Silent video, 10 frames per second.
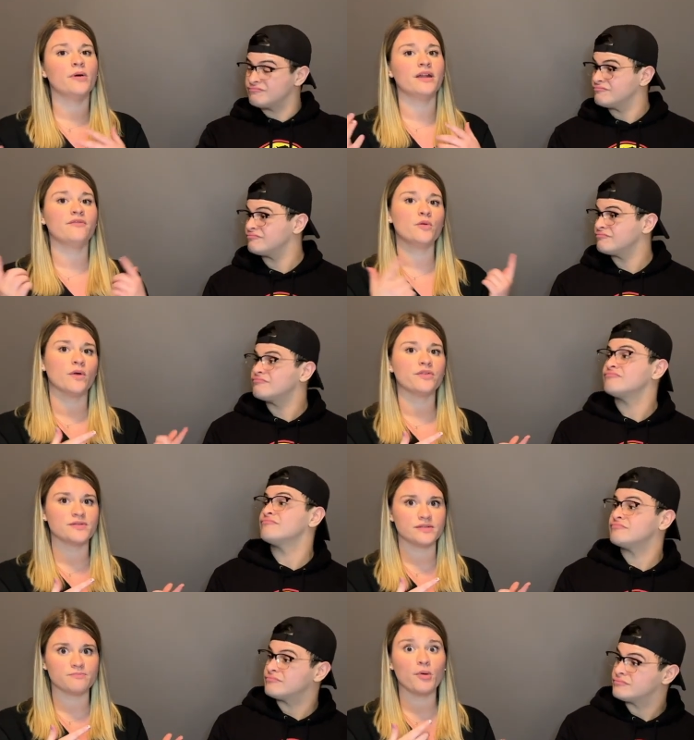Speaker 1: But if you want
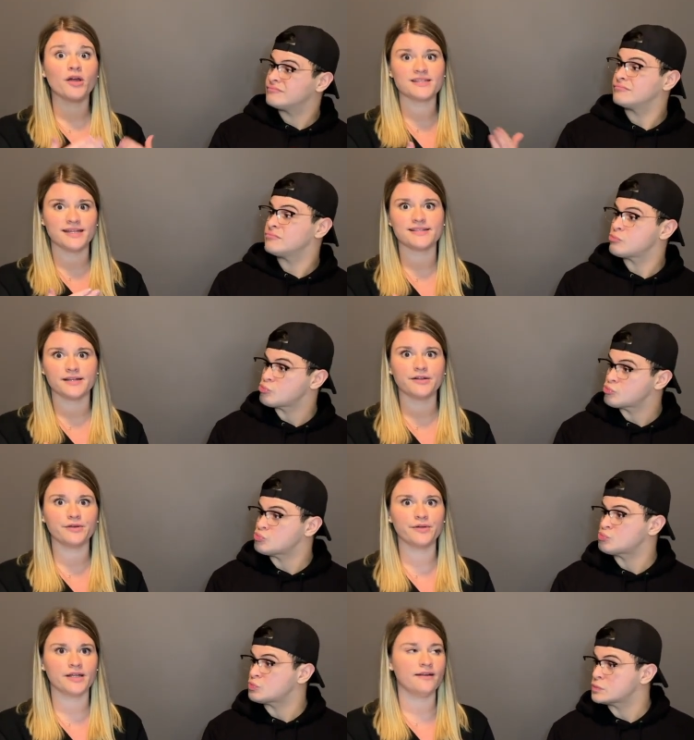those park tickets
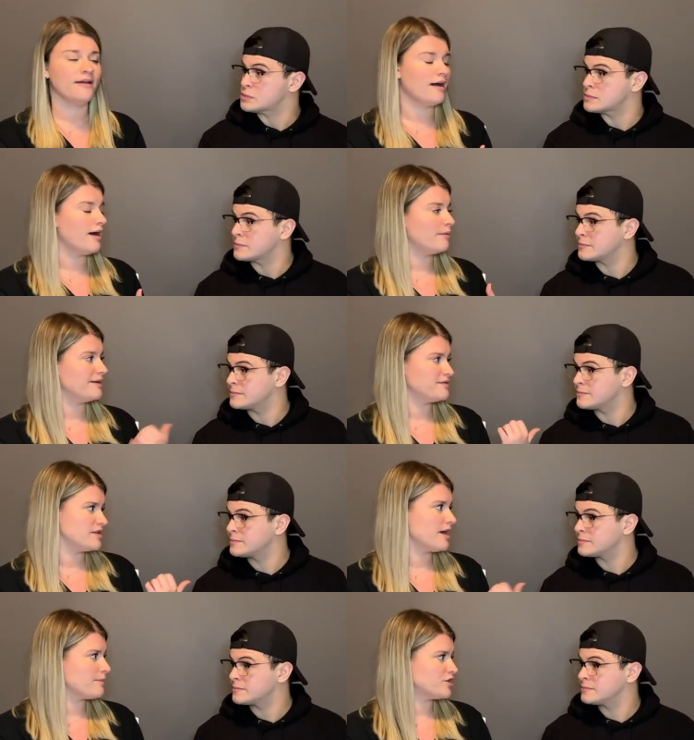included, um, it gives you
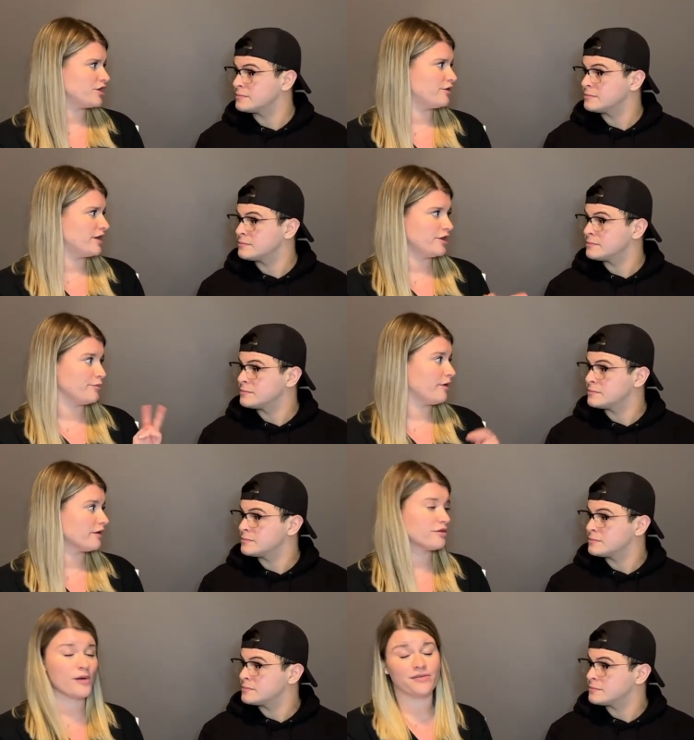the option to go to either park
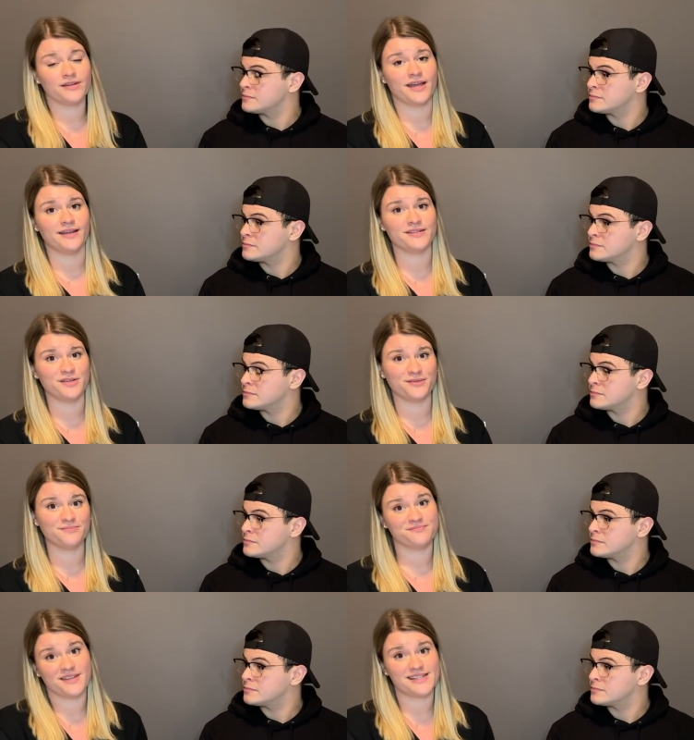throughout the day until
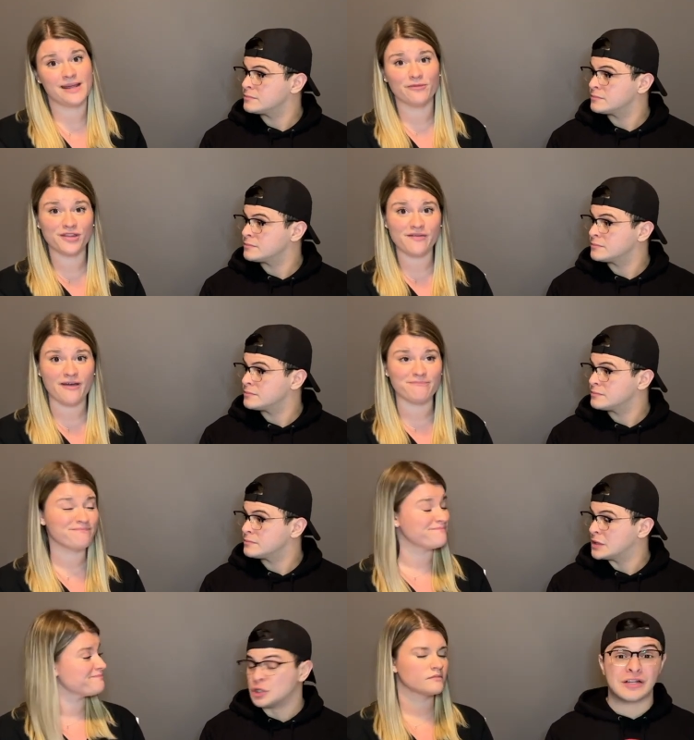it's time for the event.
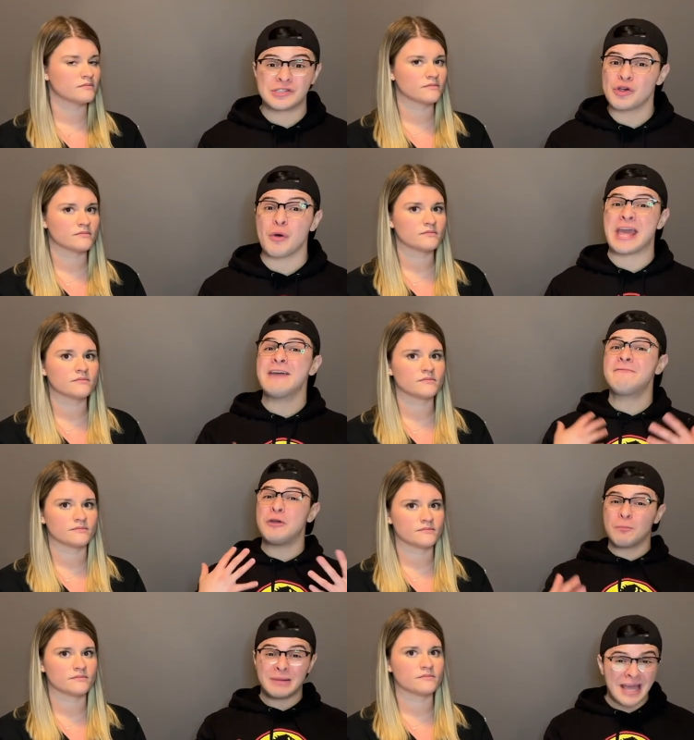
Speaker 2: So if you're
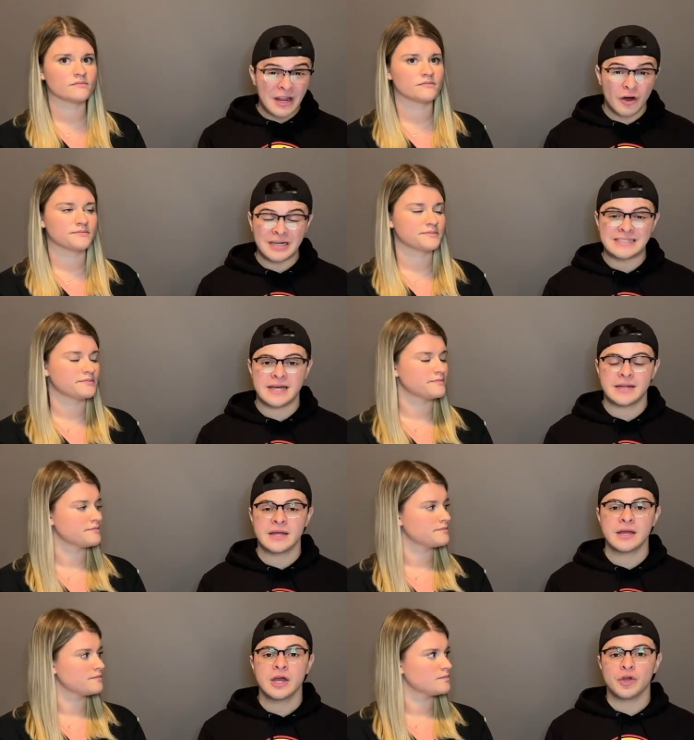planning on
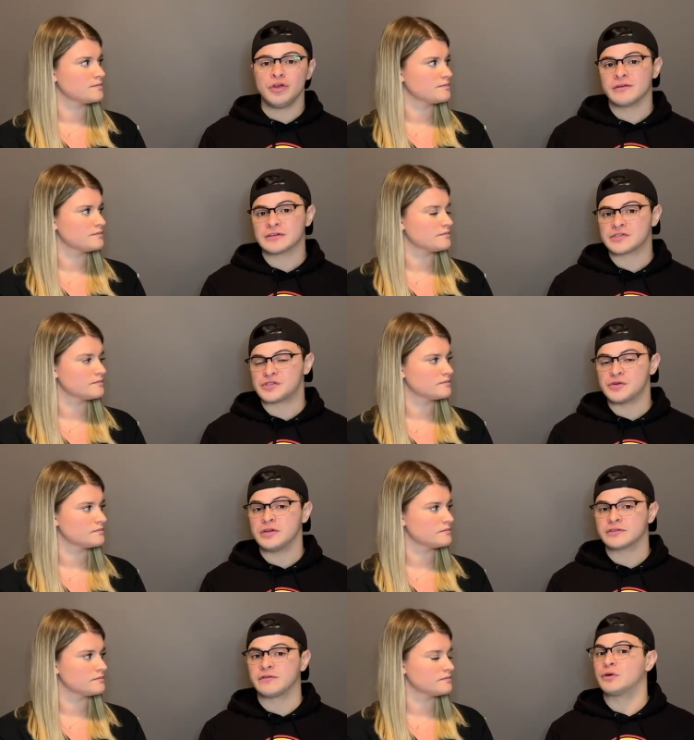attending Universal Studios
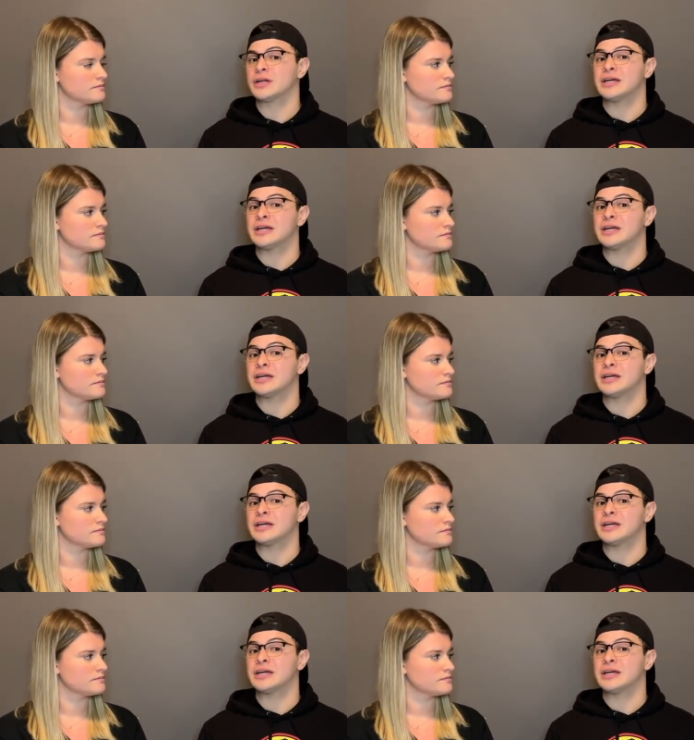Florida